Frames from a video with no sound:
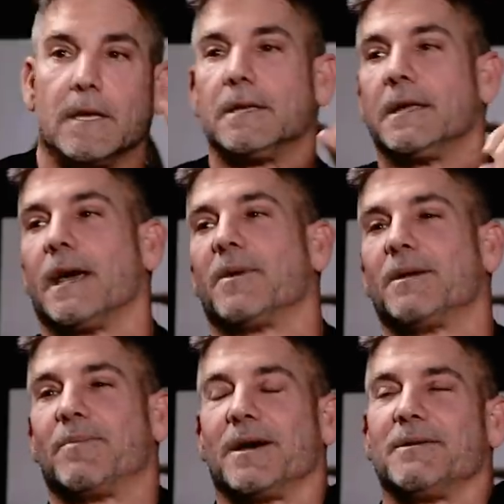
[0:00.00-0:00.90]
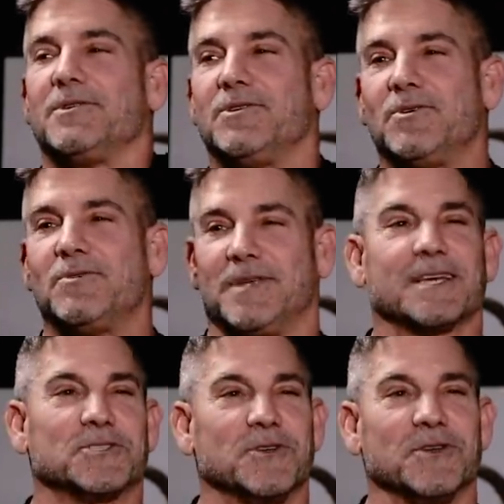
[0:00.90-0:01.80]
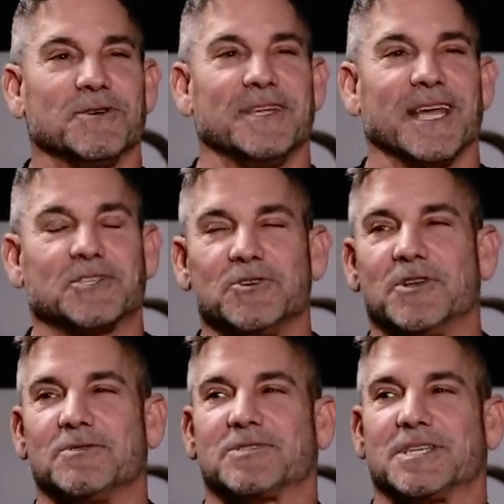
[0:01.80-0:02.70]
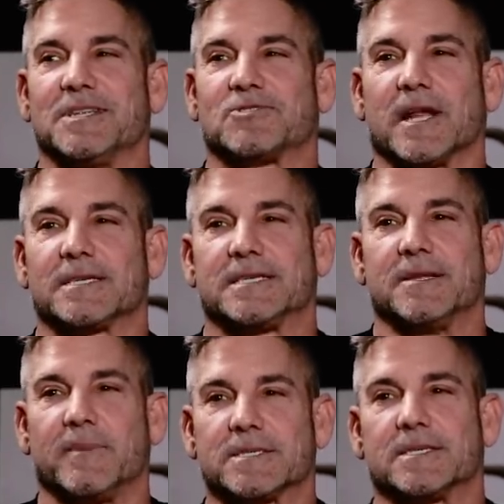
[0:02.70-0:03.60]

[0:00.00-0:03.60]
yeah, but but you yes you do, fault. yes to you do fault. see try to see the yeah.